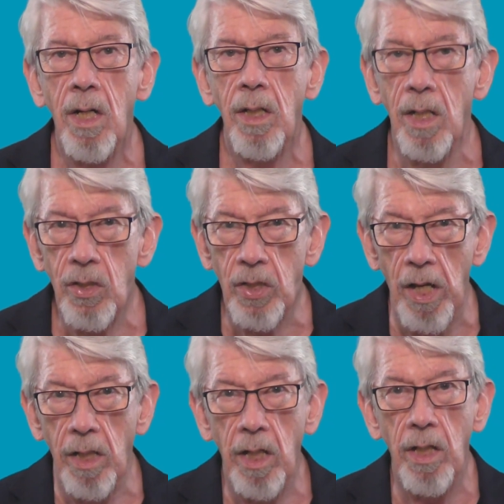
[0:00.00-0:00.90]
then
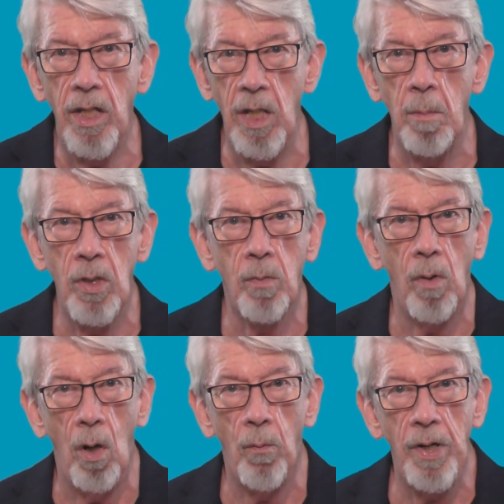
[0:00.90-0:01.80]
Satan and the demons were
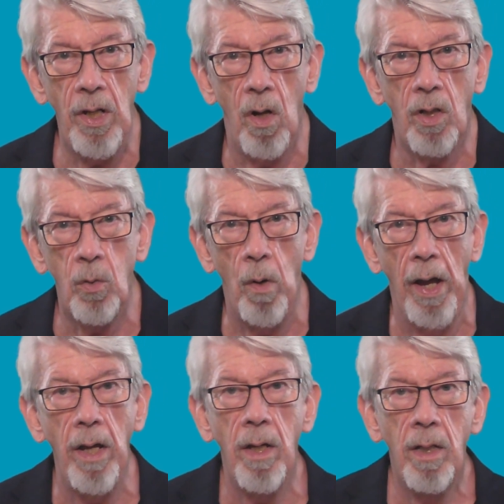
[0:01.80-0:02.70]
already locked
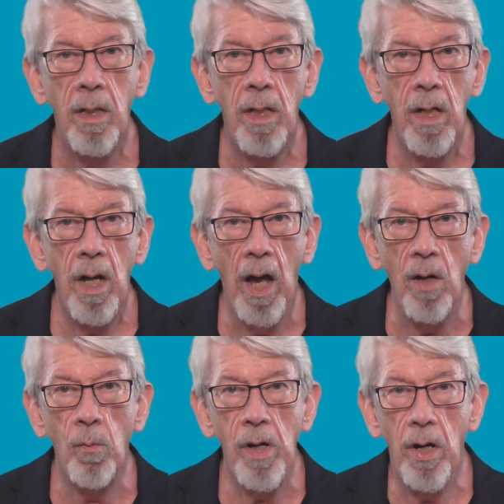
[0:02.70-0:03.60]
away,
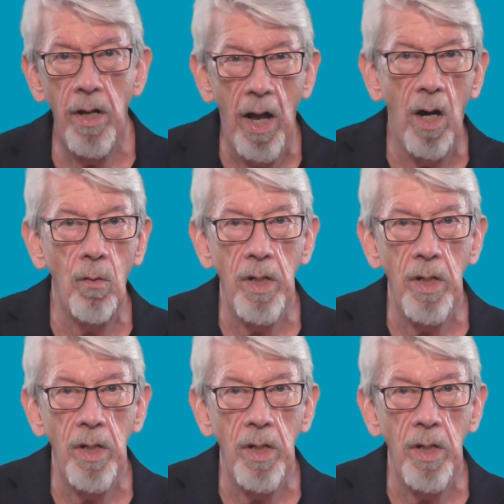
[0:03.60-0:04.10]
and we are now